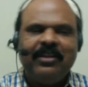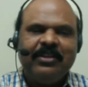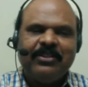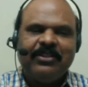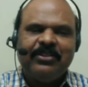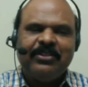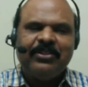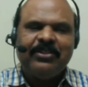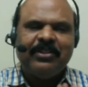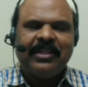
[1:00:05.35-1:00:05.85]

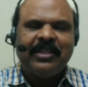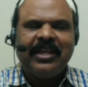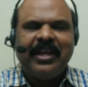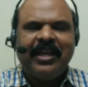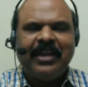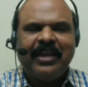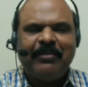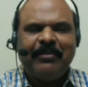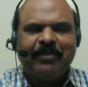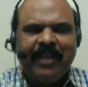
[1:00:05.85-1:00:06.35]
So
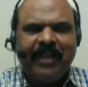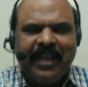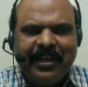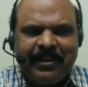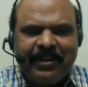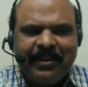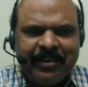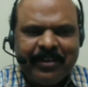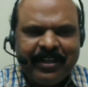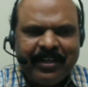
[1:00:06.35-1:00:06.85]
I would like
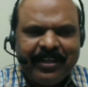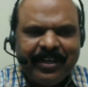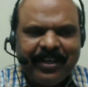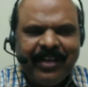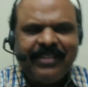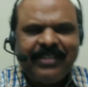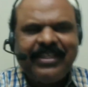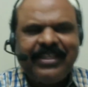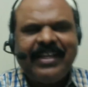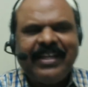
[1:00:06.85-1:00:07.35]
to
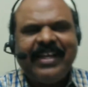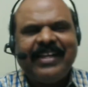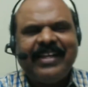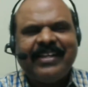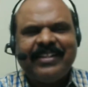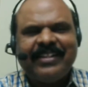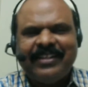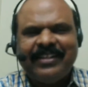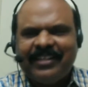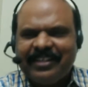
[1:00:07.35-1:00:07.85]
congratulate
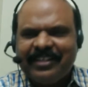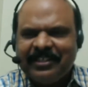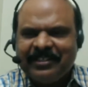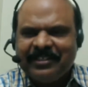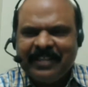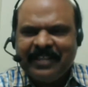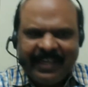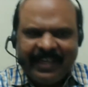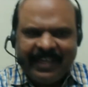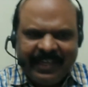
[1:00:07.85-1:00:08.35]
the
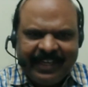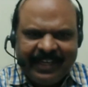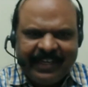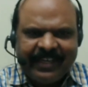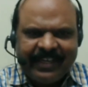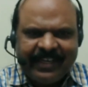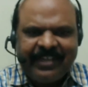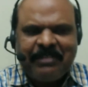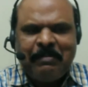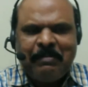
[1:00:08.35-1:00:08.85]

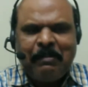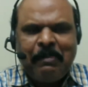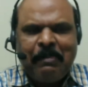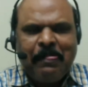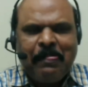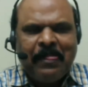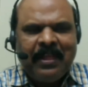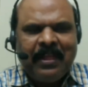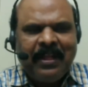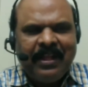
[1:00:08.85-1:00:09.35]
editor,
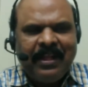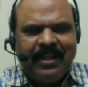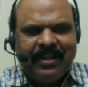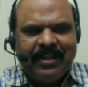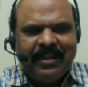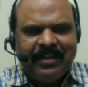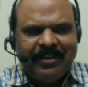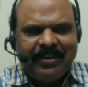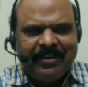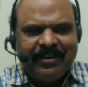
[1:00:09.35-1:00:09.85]

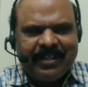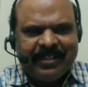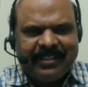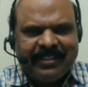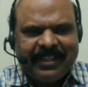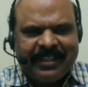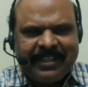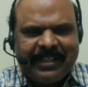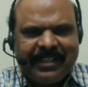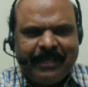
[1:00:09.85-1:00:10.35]
Dr.
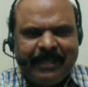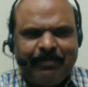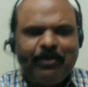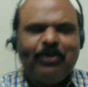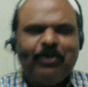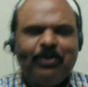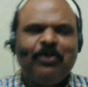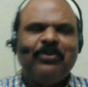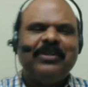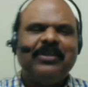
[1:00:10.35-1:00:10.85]
Jaydeep,
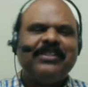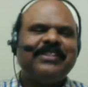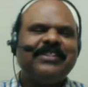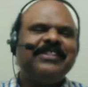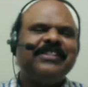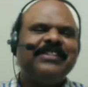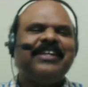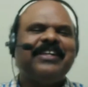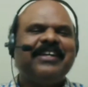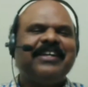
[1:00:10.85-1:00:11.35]
who was
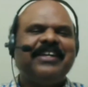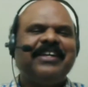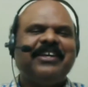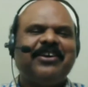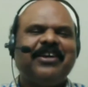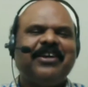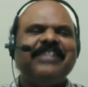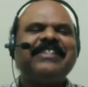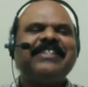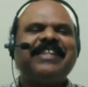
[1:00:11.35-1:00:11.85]

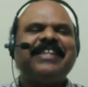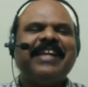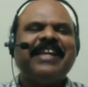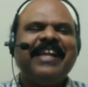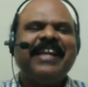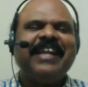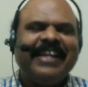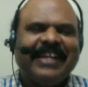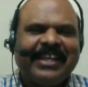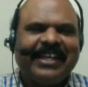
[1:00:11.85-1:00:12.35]

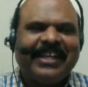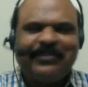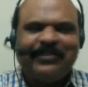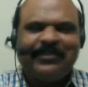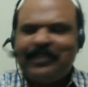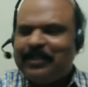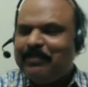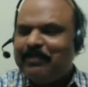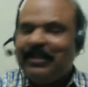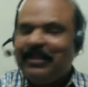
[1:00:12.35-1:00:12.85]
constantly in touch
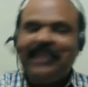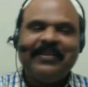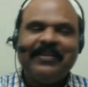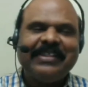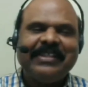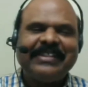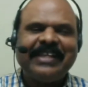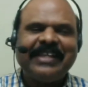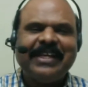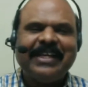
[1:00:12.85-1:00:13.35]
with me, even
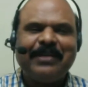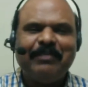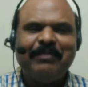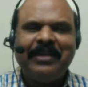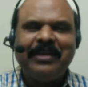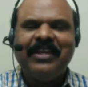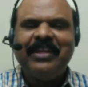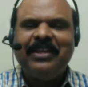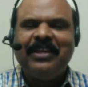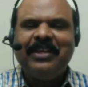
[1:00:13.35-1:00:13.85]
sent
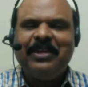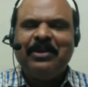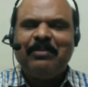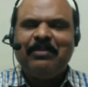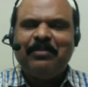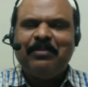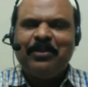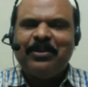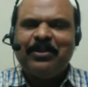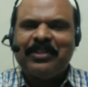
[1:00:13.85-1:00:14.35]
me
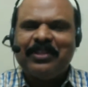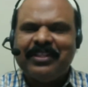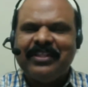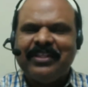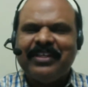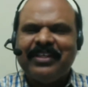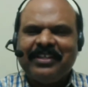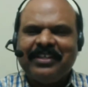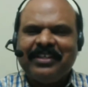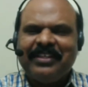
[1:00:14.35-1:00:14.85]
both
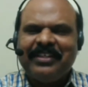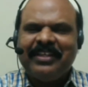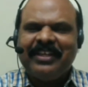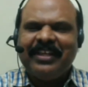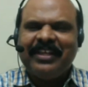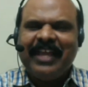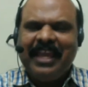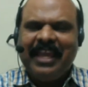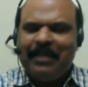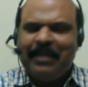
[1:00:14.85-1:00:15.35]
the
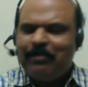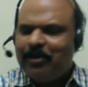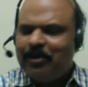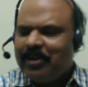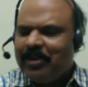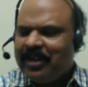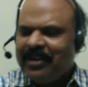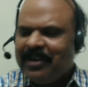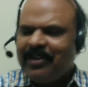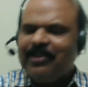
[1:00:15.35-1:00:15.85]

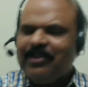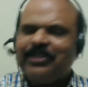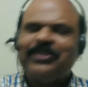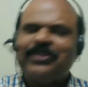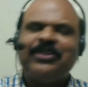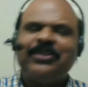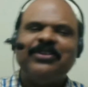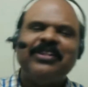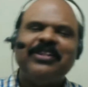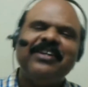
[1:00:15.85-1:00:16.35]
ebook and
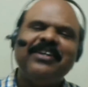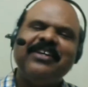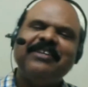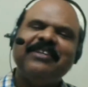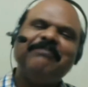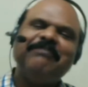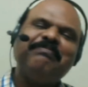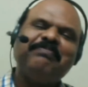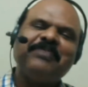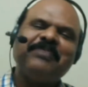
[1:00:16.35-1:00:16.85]
also the
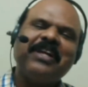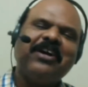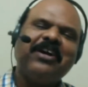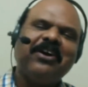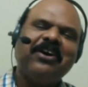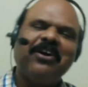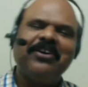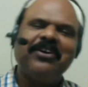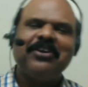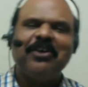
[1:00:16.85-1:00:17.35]

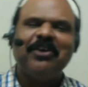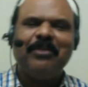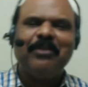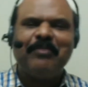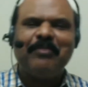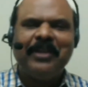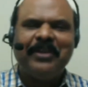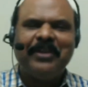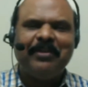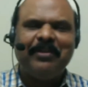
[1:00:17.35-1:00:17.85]
hard
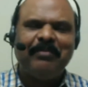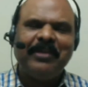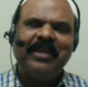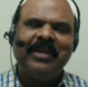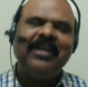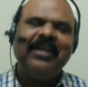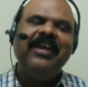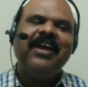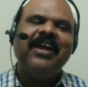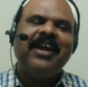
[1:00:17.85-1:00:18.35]
copy to
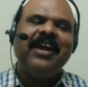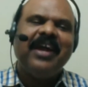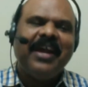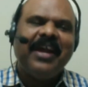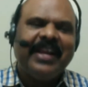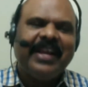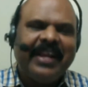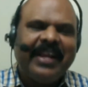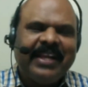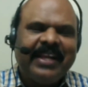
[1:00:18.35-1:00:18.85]
me,
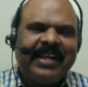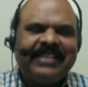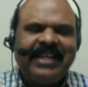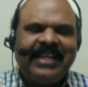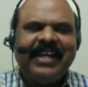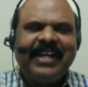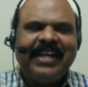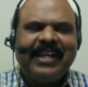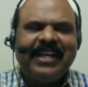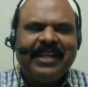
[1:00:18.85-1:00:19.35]
and
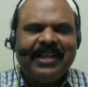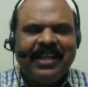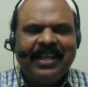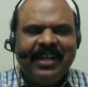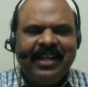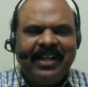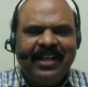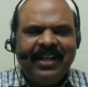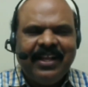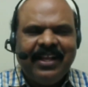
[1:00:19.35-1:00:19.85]
initiating
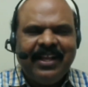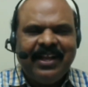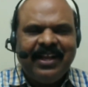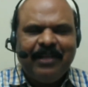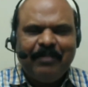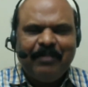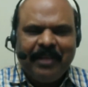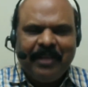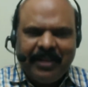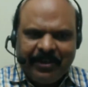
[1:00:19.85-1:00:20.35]

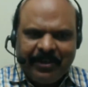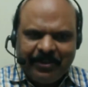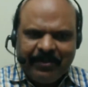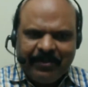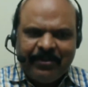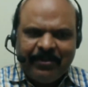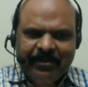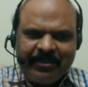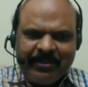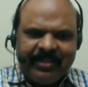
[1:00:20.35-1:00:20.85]
me
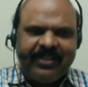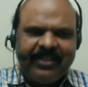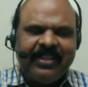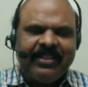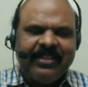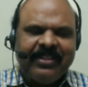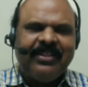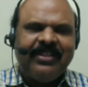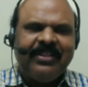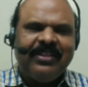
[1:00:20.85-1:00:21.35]
to
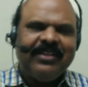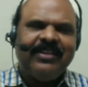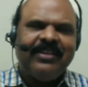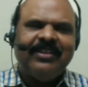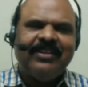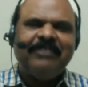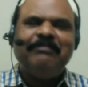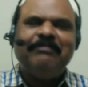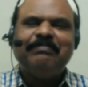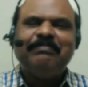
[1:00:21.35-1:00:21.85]

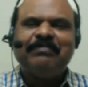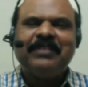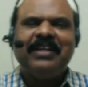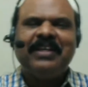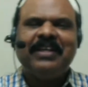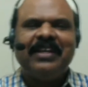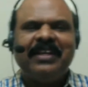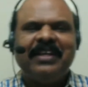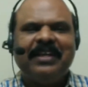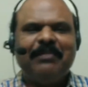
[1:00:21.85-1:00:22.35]
the
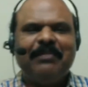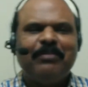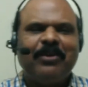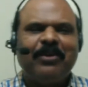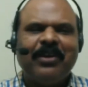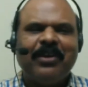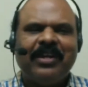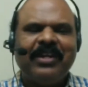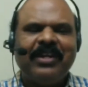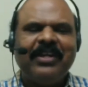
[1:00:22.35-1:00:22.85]

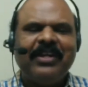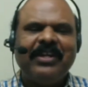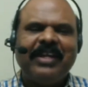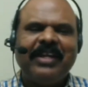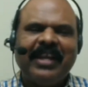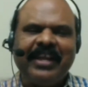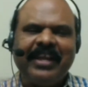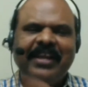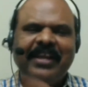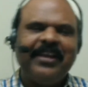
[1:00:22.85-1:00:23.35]
important
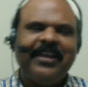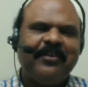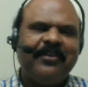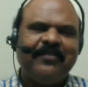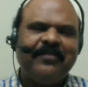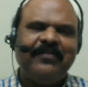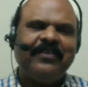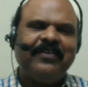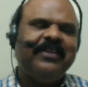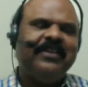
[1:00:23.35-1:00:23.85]
area of
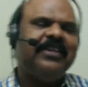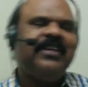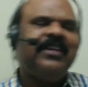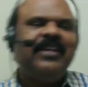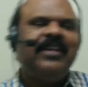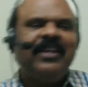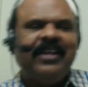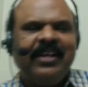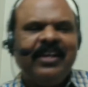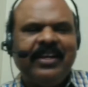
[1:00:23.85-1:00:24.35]

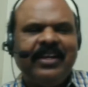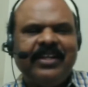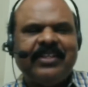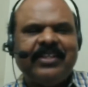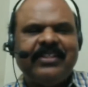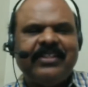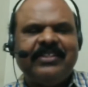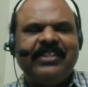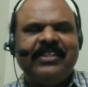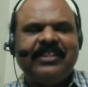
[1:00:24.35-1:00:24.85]

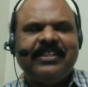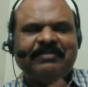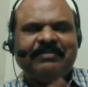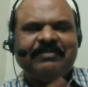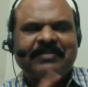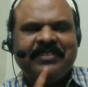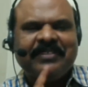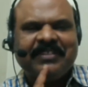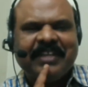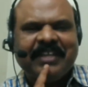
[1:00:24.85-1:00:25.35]
literature.
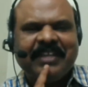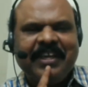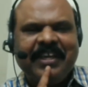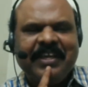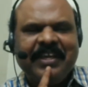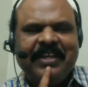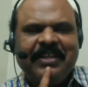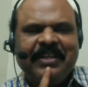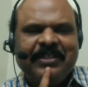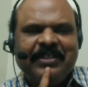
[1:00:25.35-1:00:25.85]
Okay,
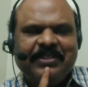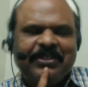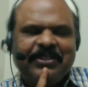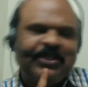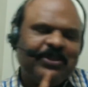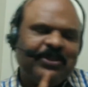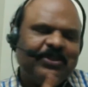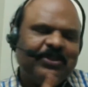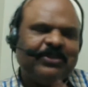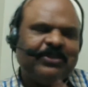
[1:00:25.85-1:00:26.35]

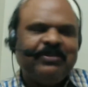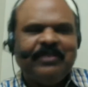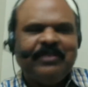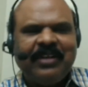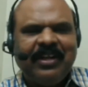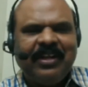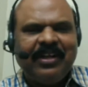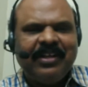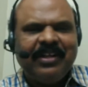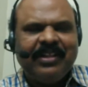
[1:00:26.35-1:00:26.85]
so
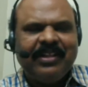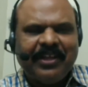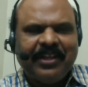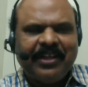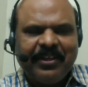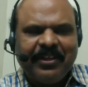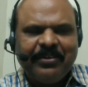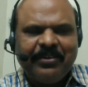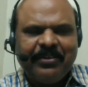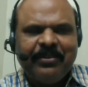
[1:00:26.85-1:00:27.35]

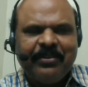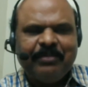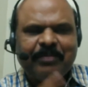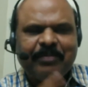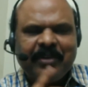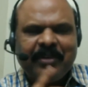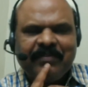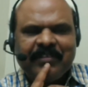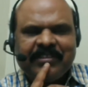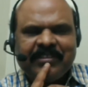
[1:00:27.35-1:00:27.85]
thank you,
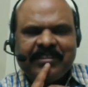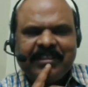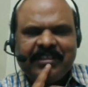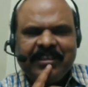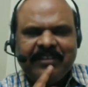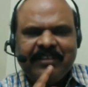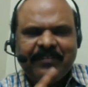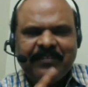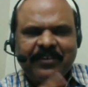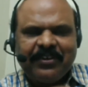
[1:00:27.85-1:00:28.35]

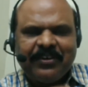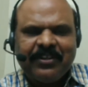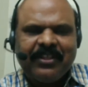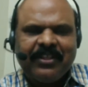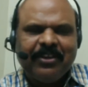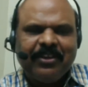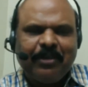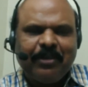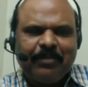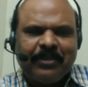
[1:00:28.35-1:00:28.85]
Professor, for the
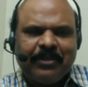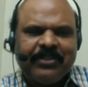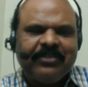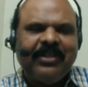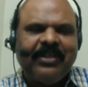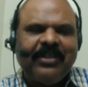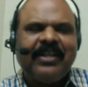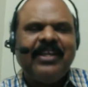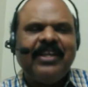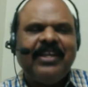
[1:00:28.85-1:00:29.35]

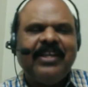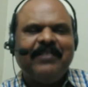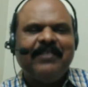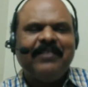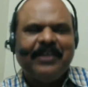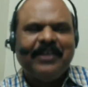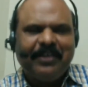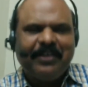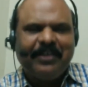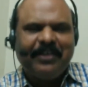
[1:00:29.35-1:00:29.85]
opportunity
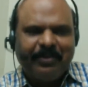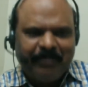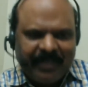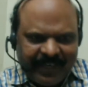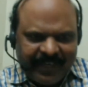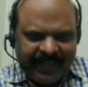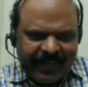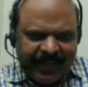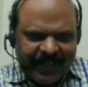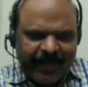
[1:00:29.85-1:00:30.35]
given to me
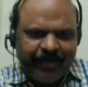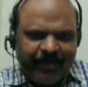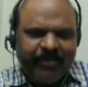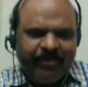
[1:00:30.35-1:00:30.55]
right now.